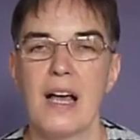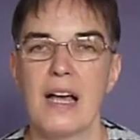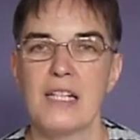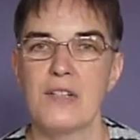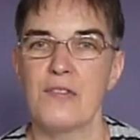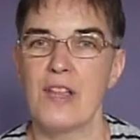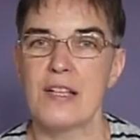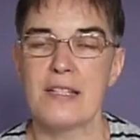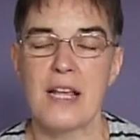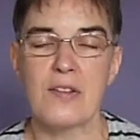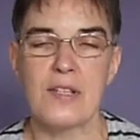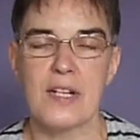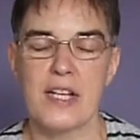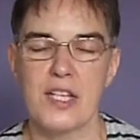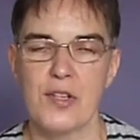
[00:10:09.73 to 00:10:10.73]
And if that
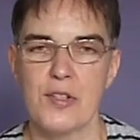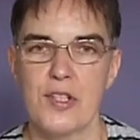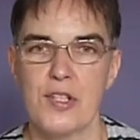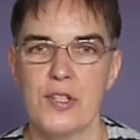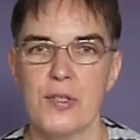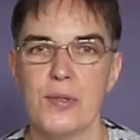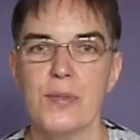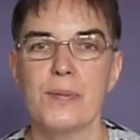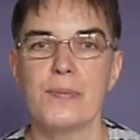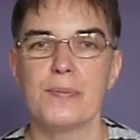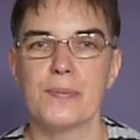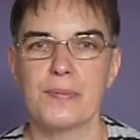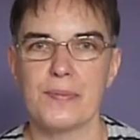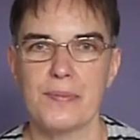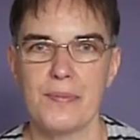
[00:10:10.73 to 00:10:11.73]
sounds like you too,
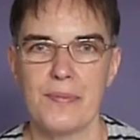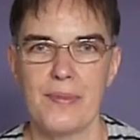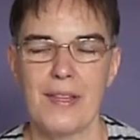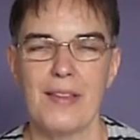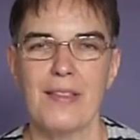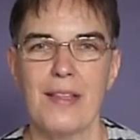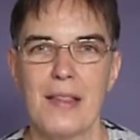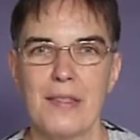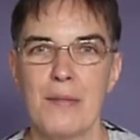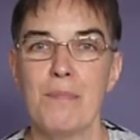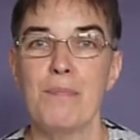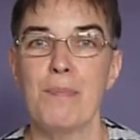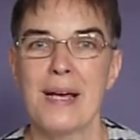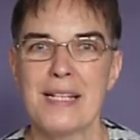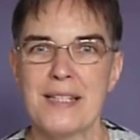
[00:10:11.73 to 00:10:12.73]
then the
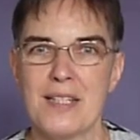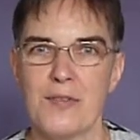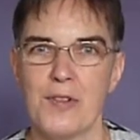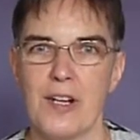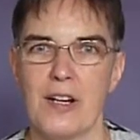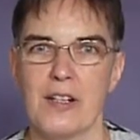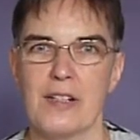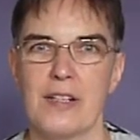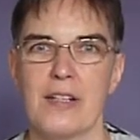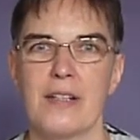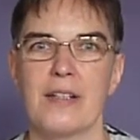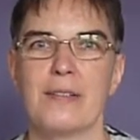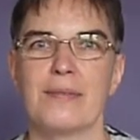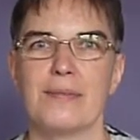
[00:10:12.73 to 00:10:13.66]
best of luck.